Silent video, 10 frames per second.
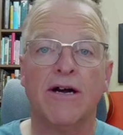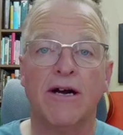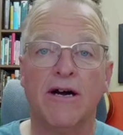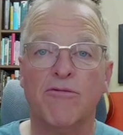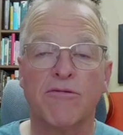
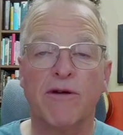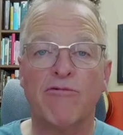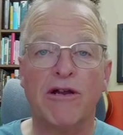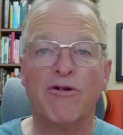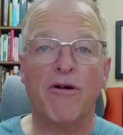with my
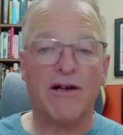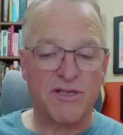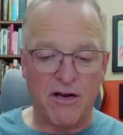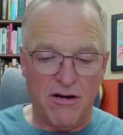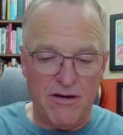Red
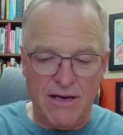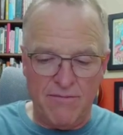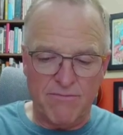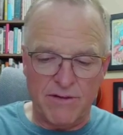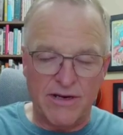Cross card, and
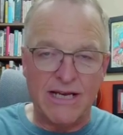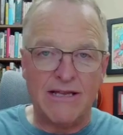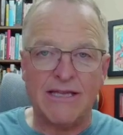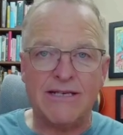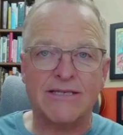I'm looking
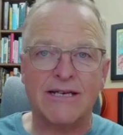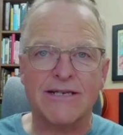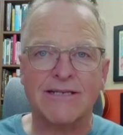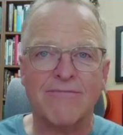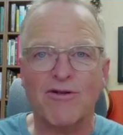at these
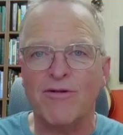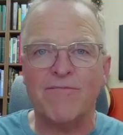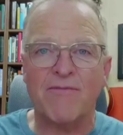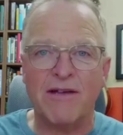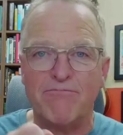things, and I'm
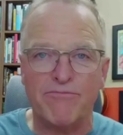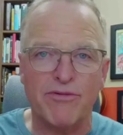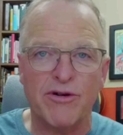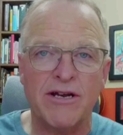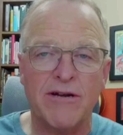going, I
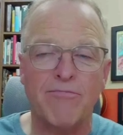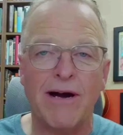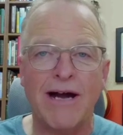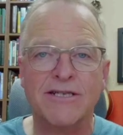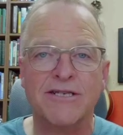put it in a
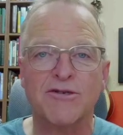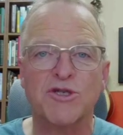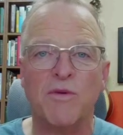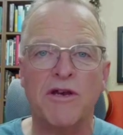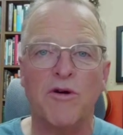box there
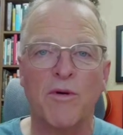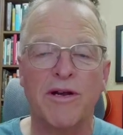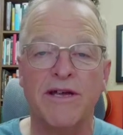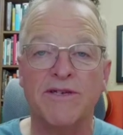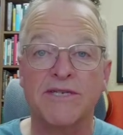so I know where
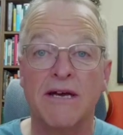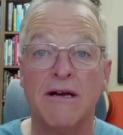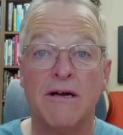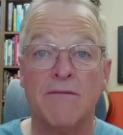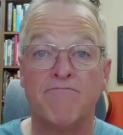it is.
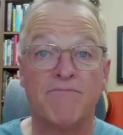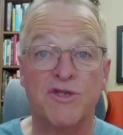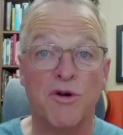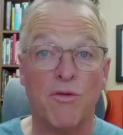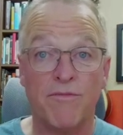
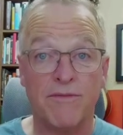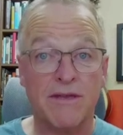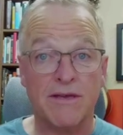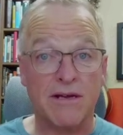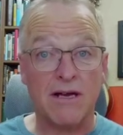So
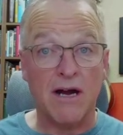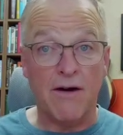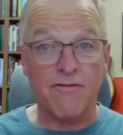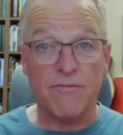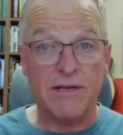the
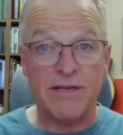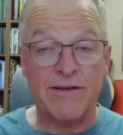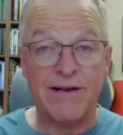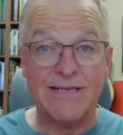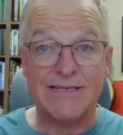government of the
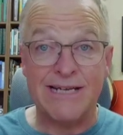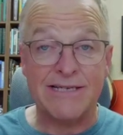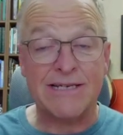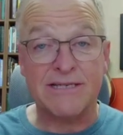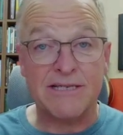United
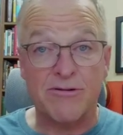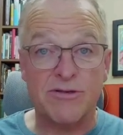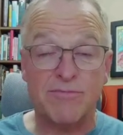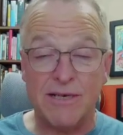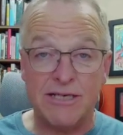States
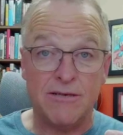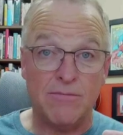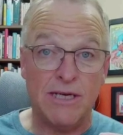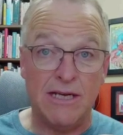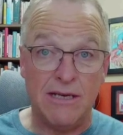considers me to
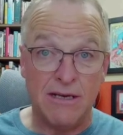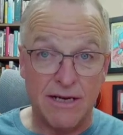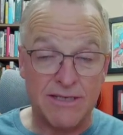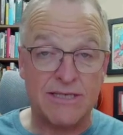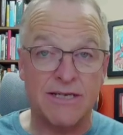be
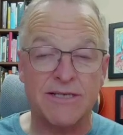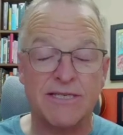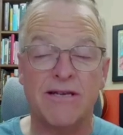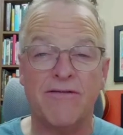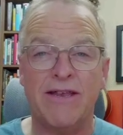a
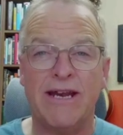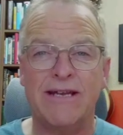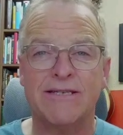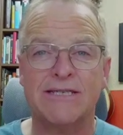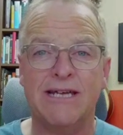citizen of the
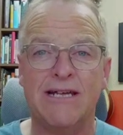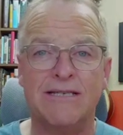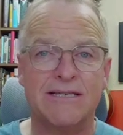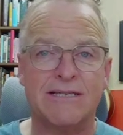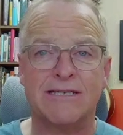United
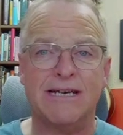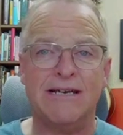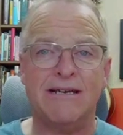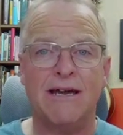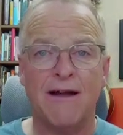States. The
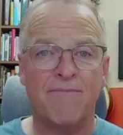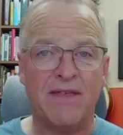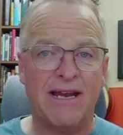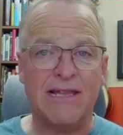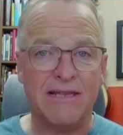state
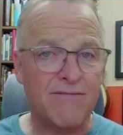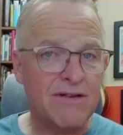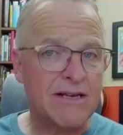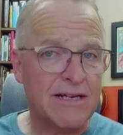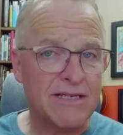that I live
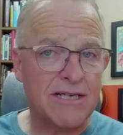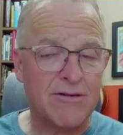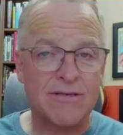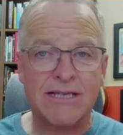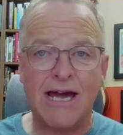in
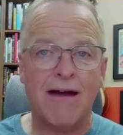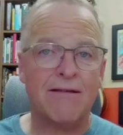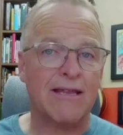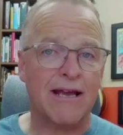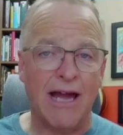considers
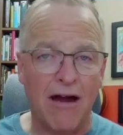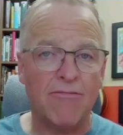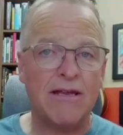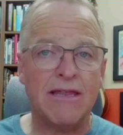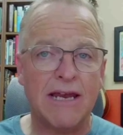that. The
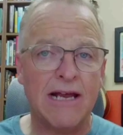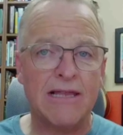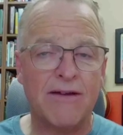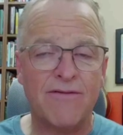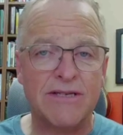county that I
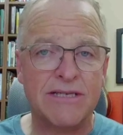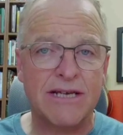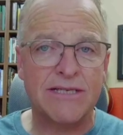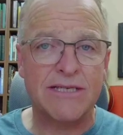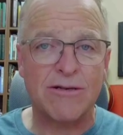live in
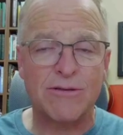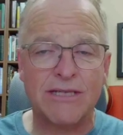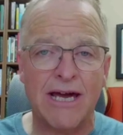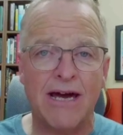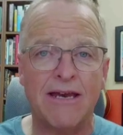considers
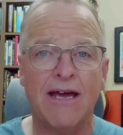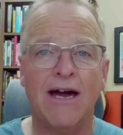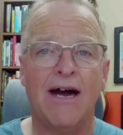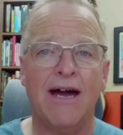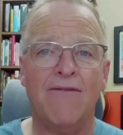that.
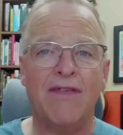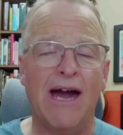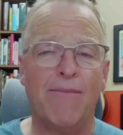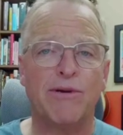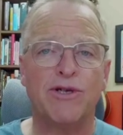I have the
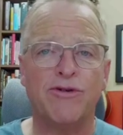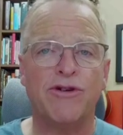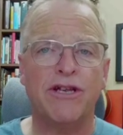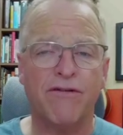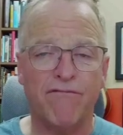
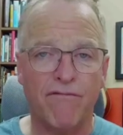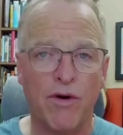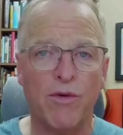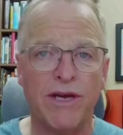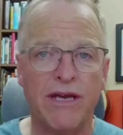opportunity to
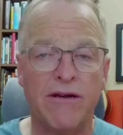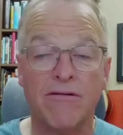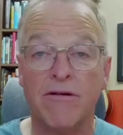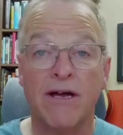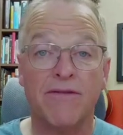vote
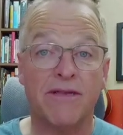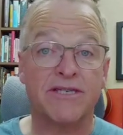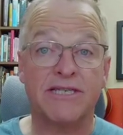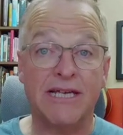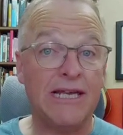here. The
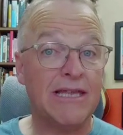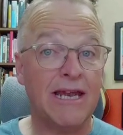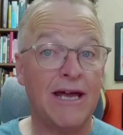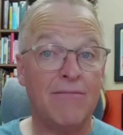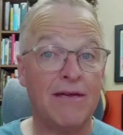city
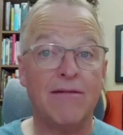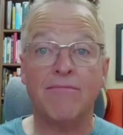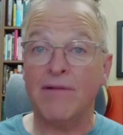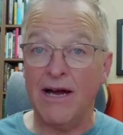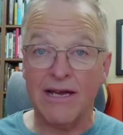that I'm
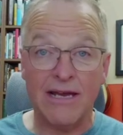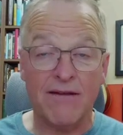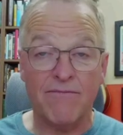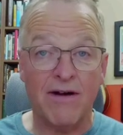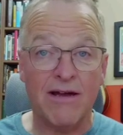in, I get
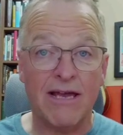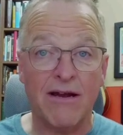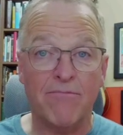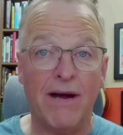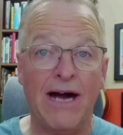
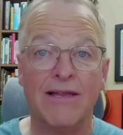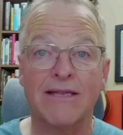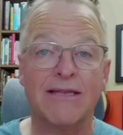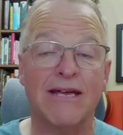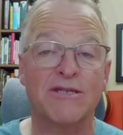a
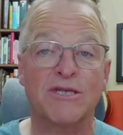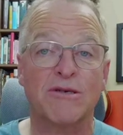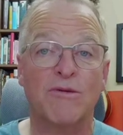ballot that's